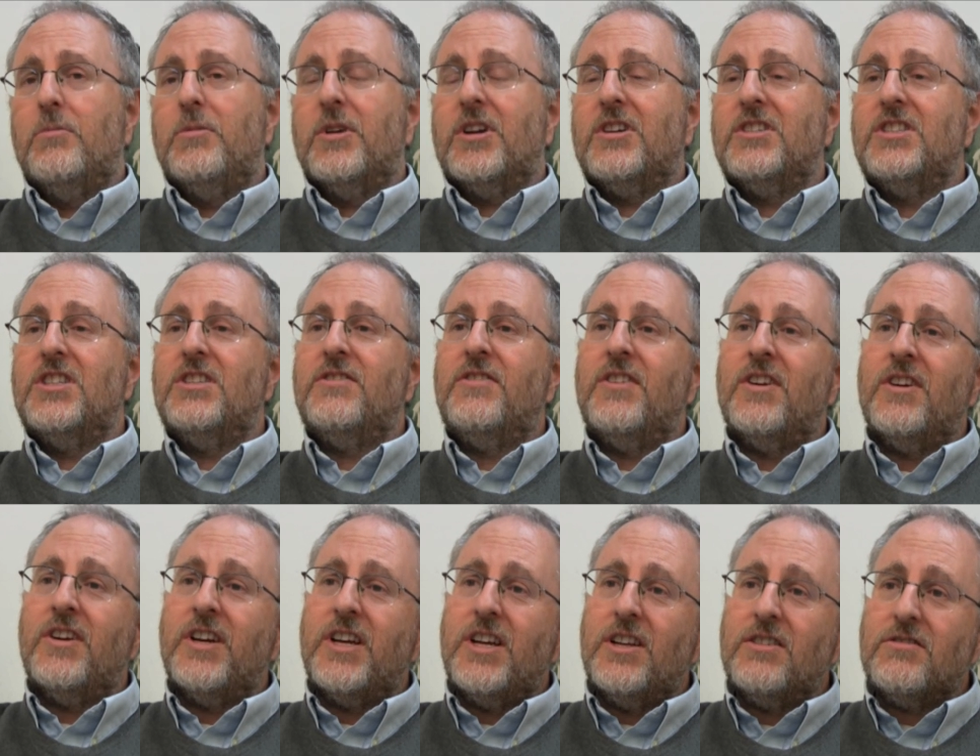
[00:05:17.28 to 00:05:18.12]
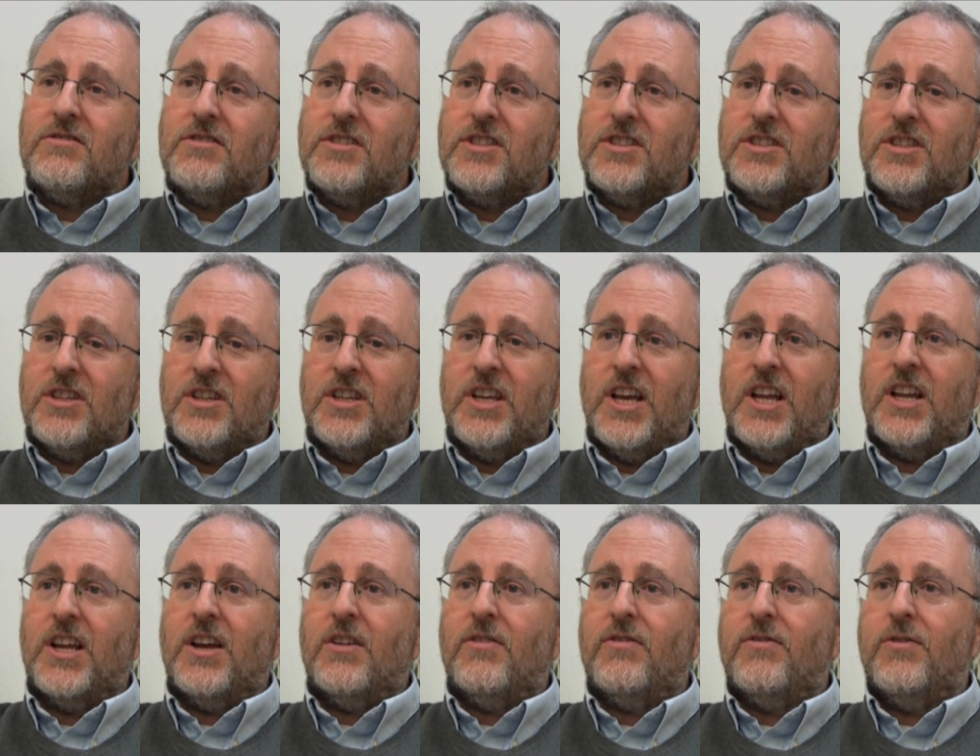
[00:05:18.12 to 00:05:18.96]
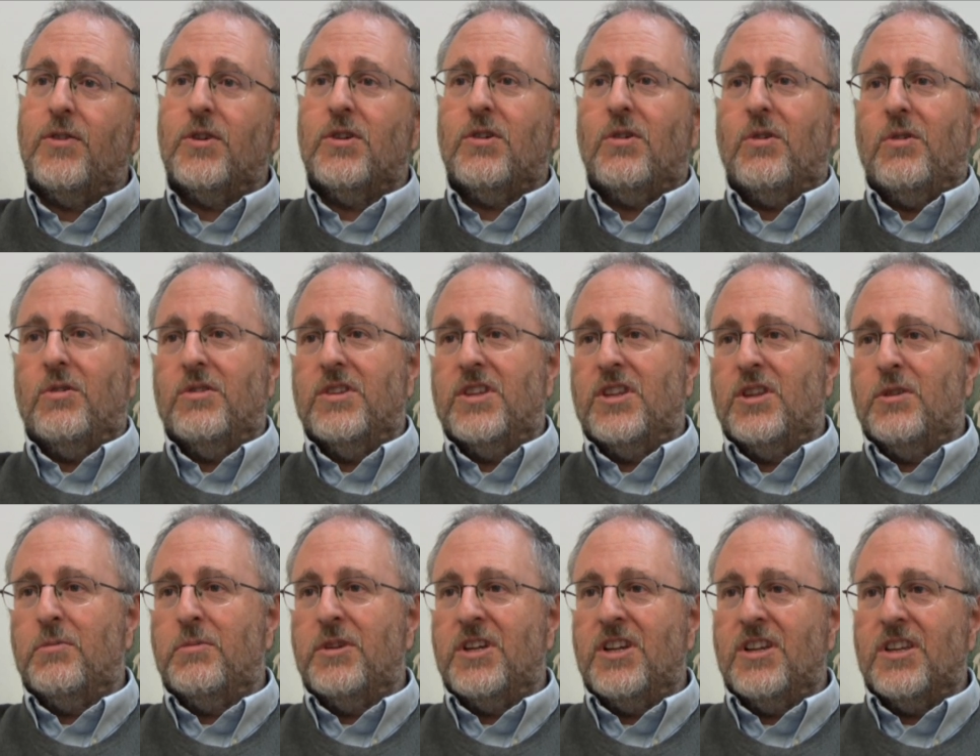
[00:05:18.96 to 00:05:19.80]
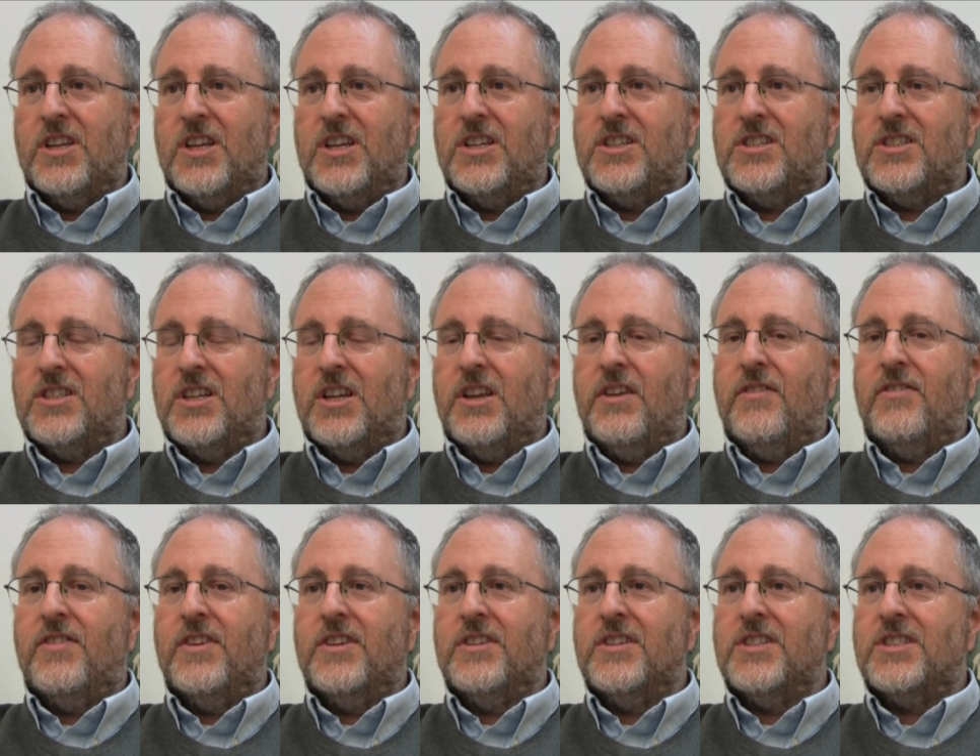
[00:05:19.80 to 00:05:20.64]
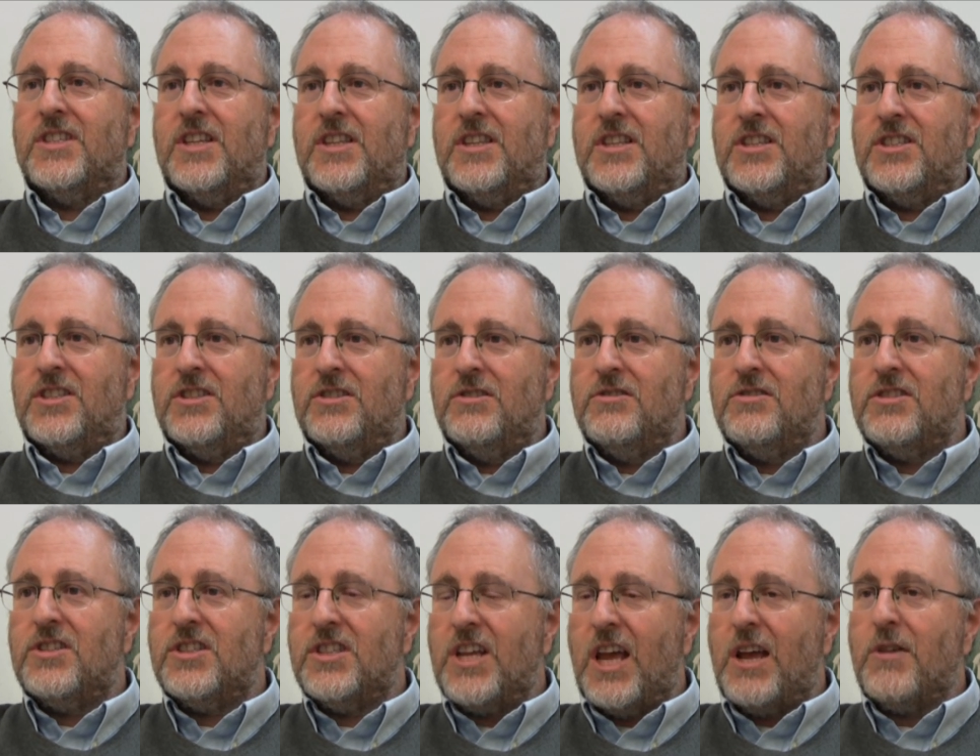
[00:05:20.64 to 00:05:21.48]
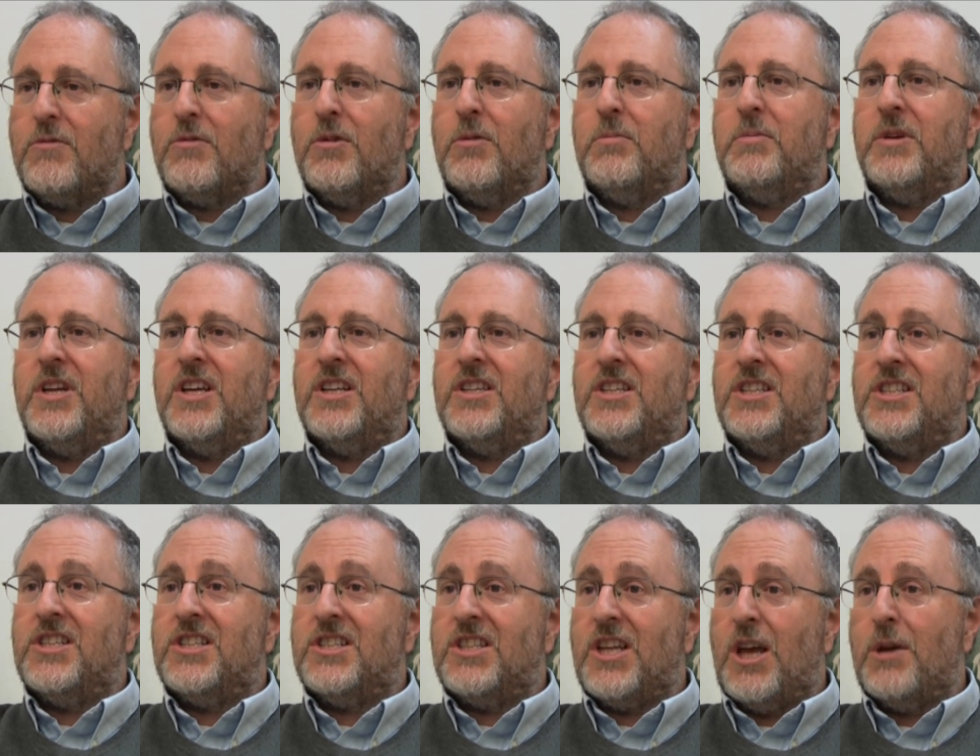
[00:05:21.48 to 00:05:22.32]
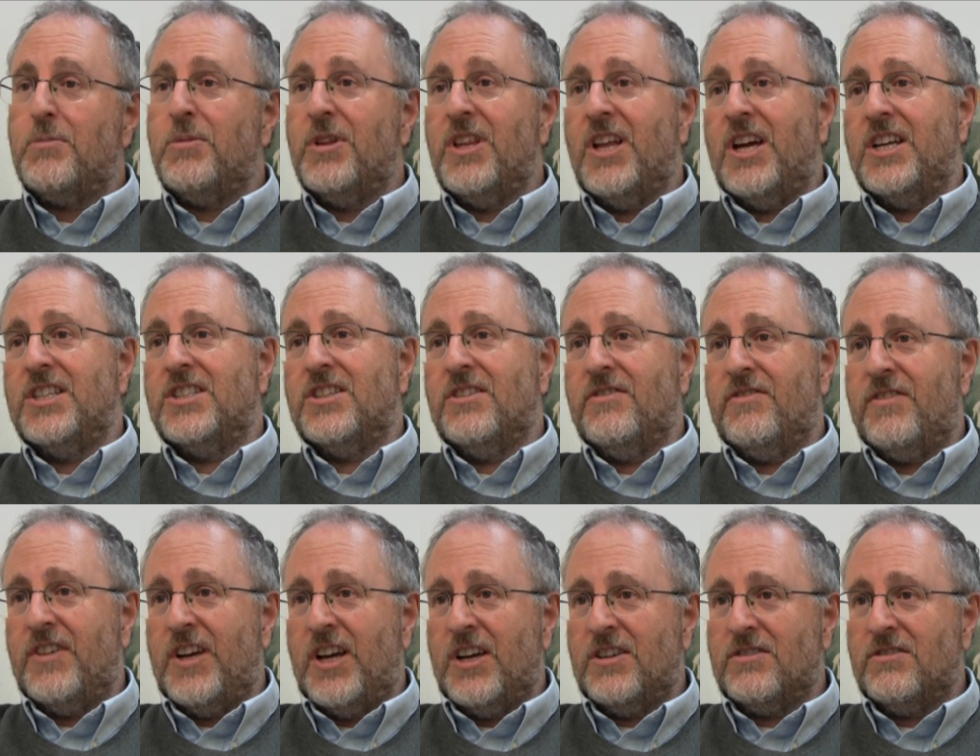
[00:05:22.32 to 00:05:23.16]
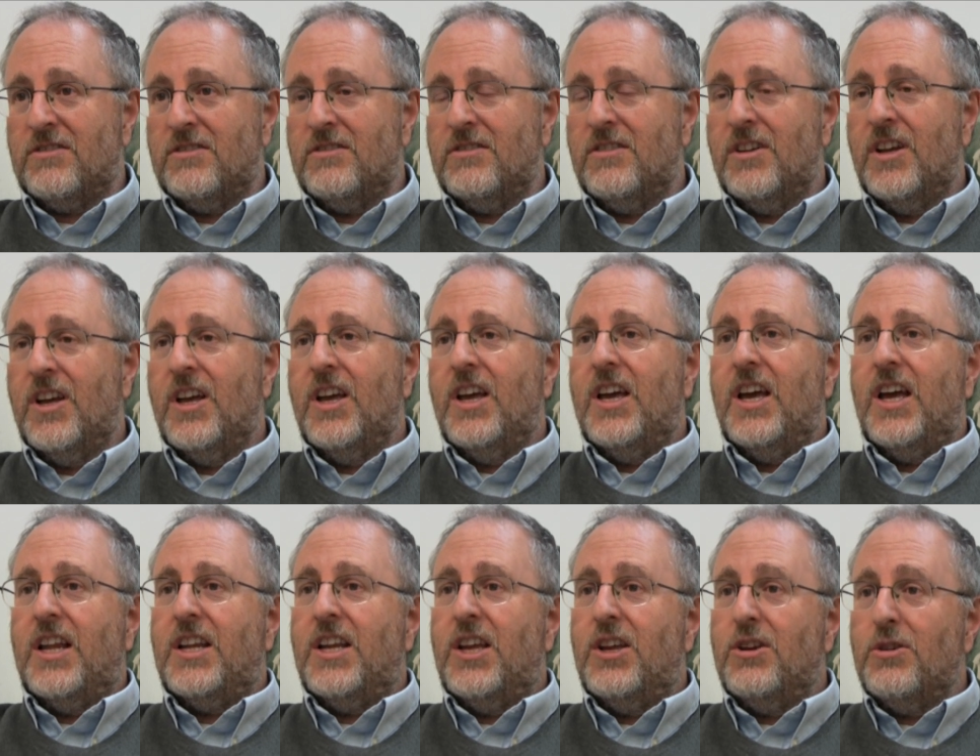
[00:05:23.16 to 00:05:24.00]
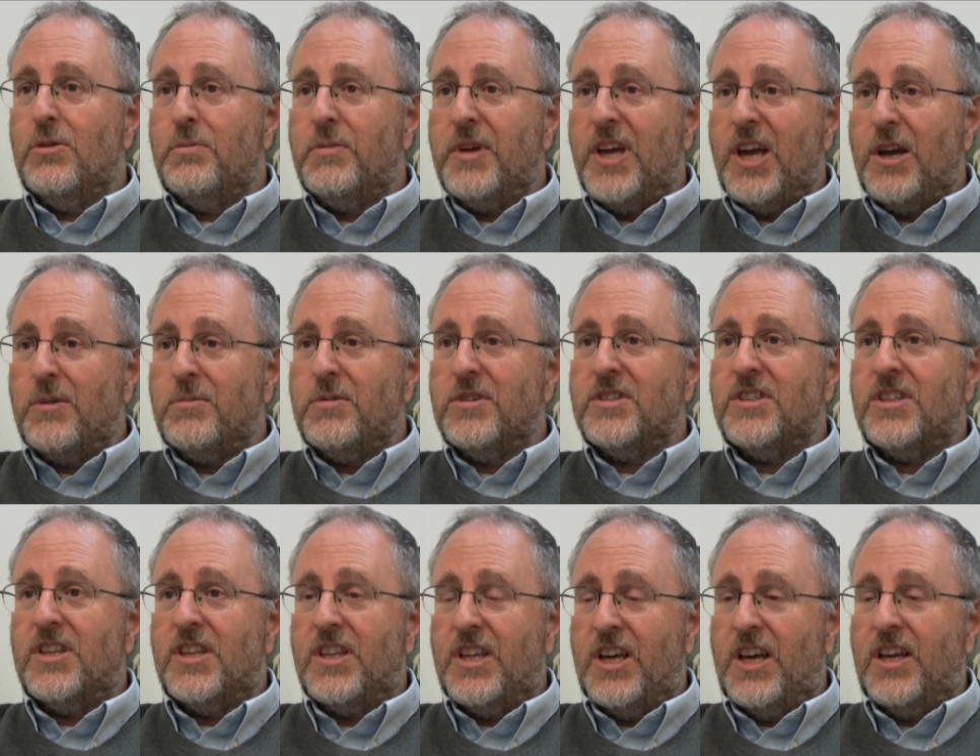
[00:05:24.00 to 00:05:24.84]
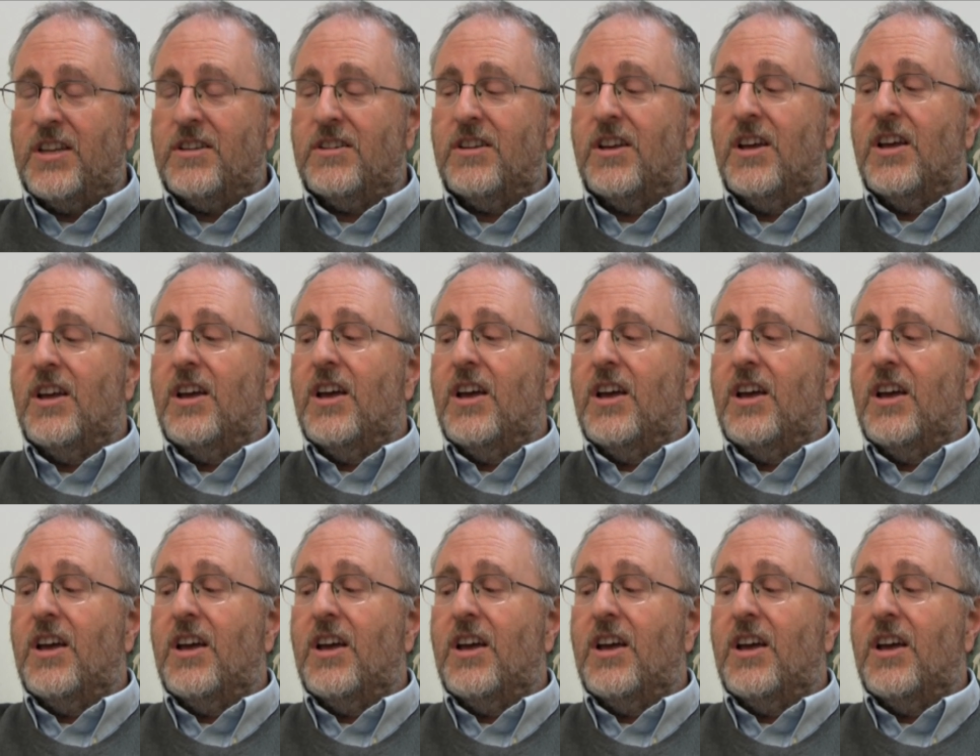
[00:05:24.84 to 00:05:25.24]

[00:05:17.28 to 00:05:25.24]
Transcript: because he's very interested in getting a foothold in the Middle East, and he feels that this new state will be a destabilizing factor, and he'll be able to then